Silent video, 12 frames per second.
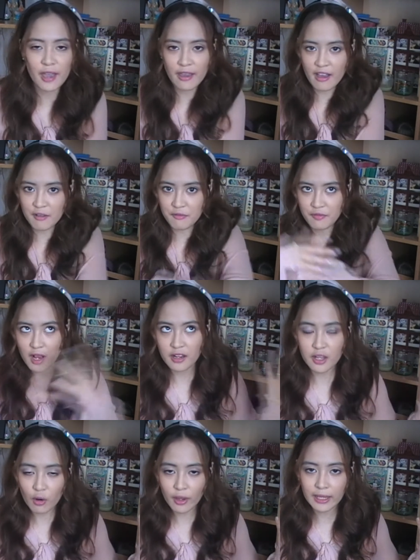I have
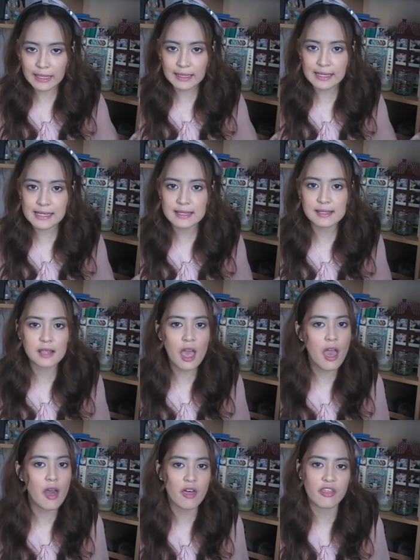very oily lids,
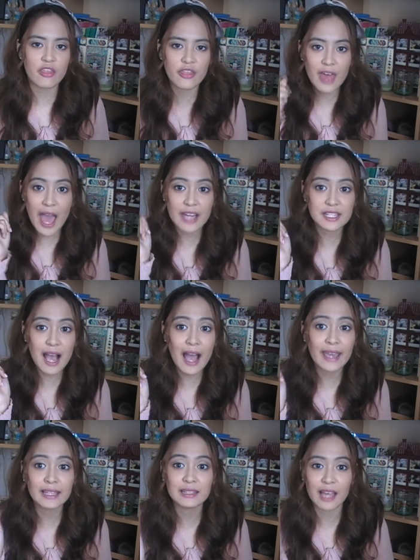and that
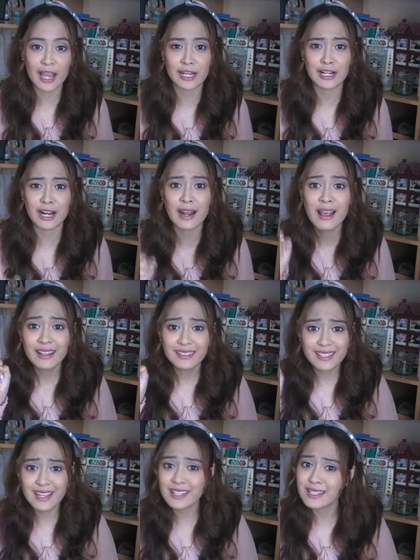eyeliner
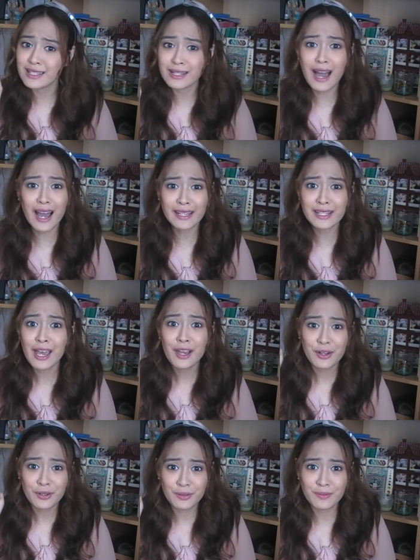did not
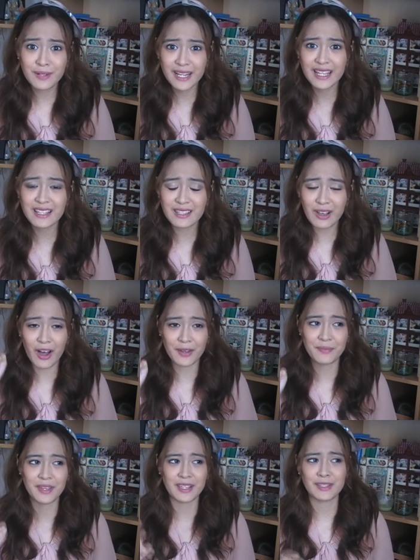crease
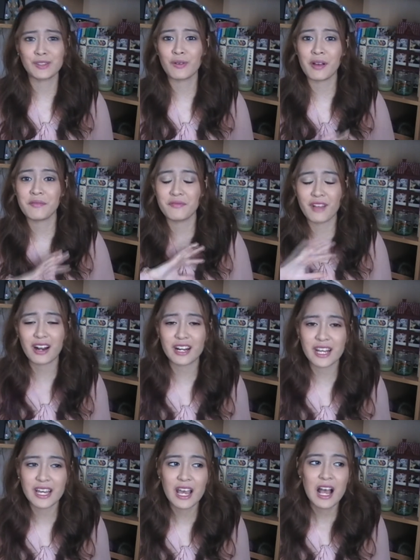on me. So I'm
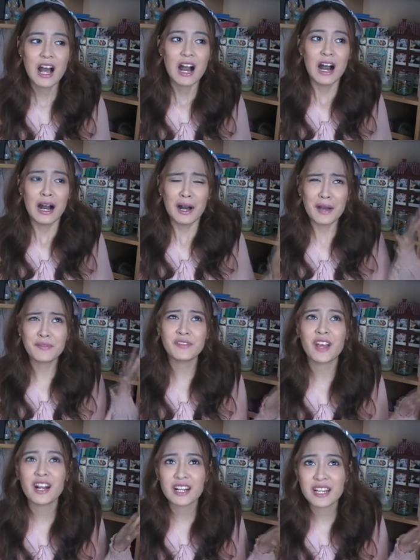very I'm
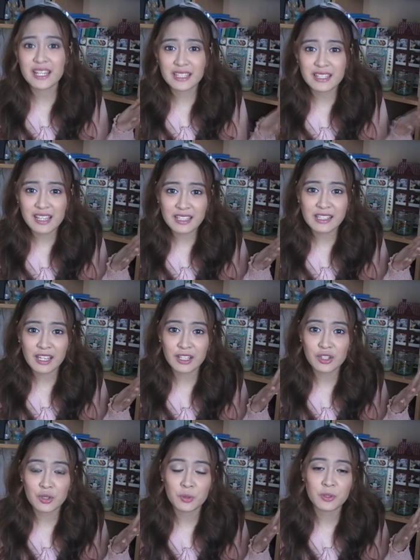very
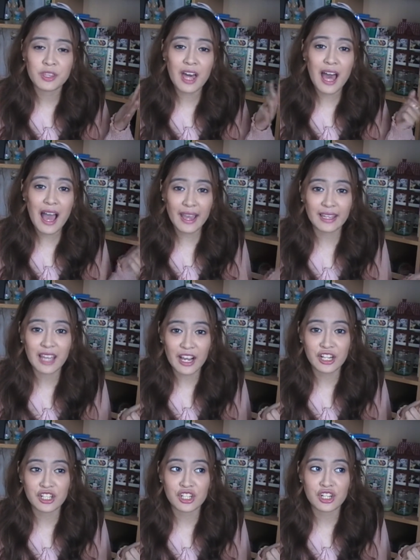addicted to the
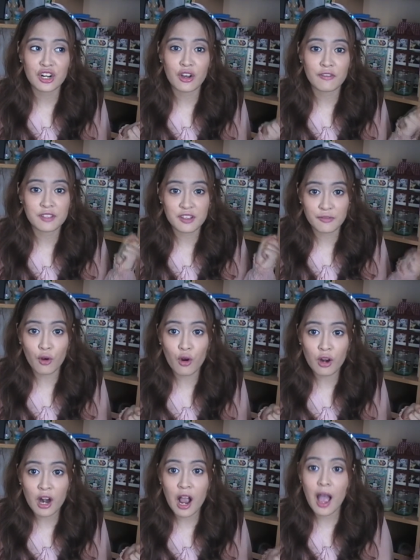eyeliner of Sephora.